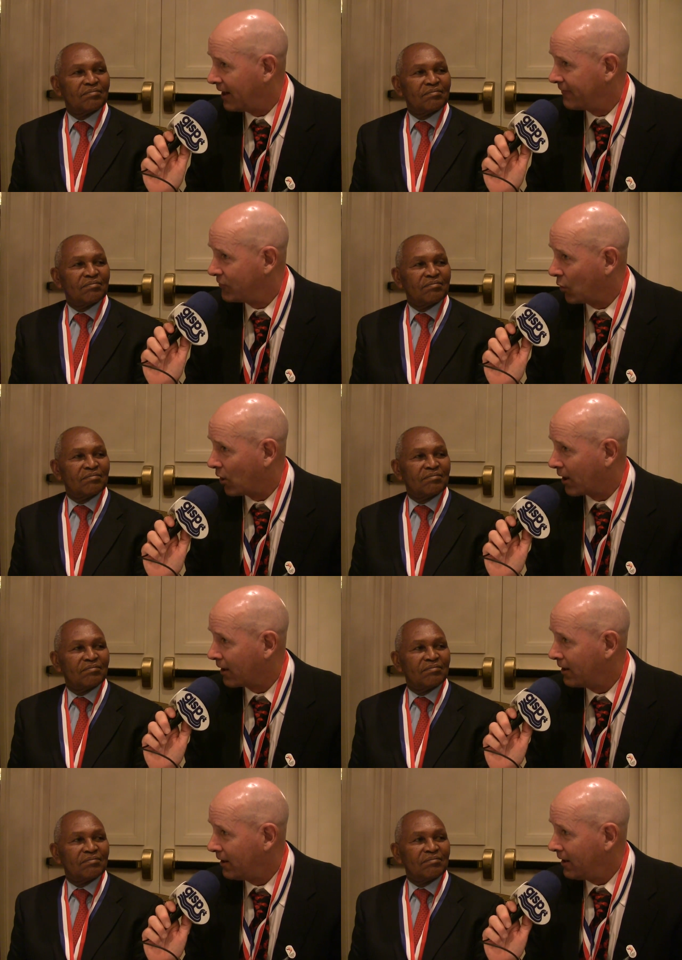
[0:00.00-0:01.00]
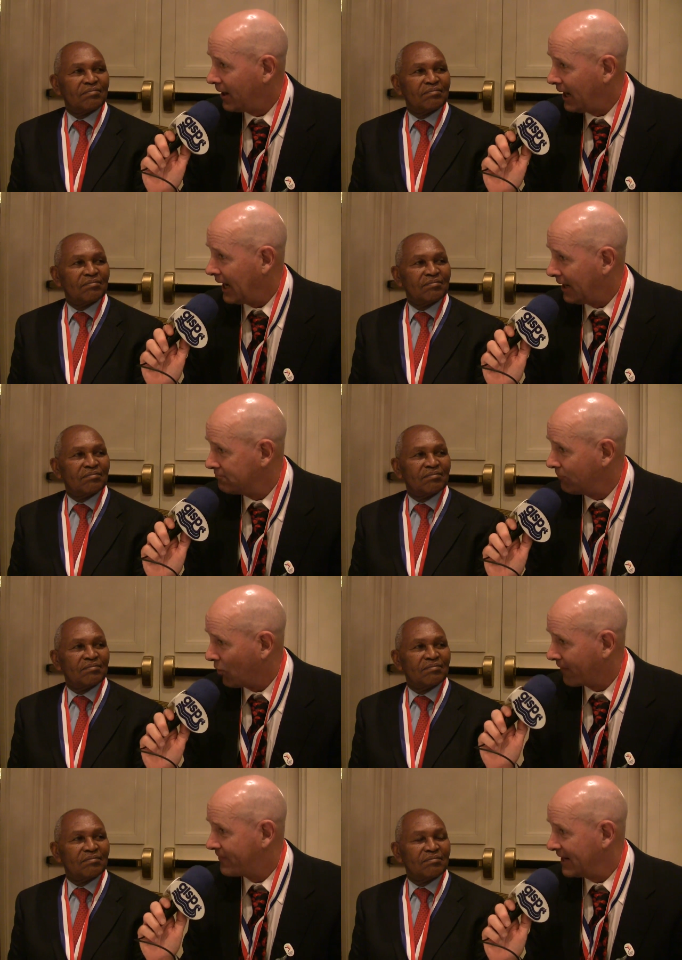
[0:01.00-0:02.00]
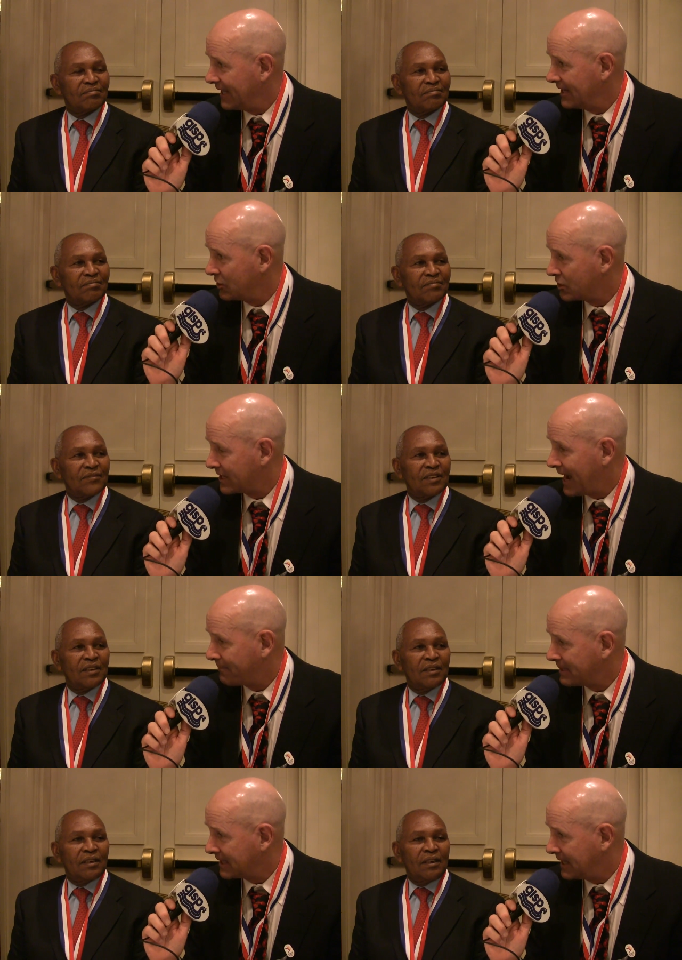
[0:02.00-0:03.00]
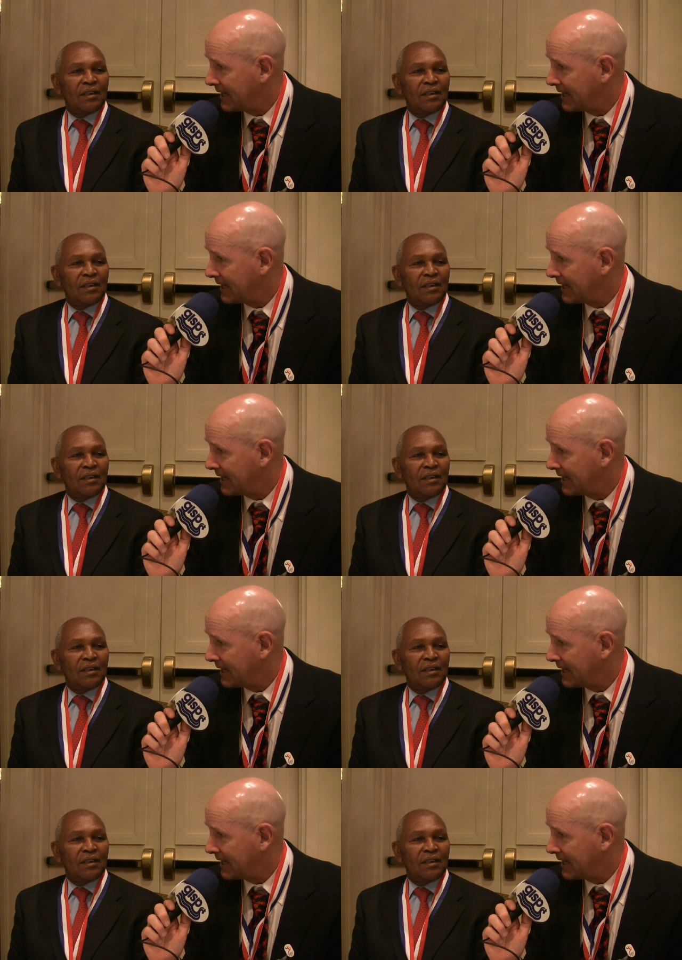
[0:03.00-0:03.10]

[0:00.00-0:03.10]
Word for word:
Speaker 1: of your um, orphanage, adopted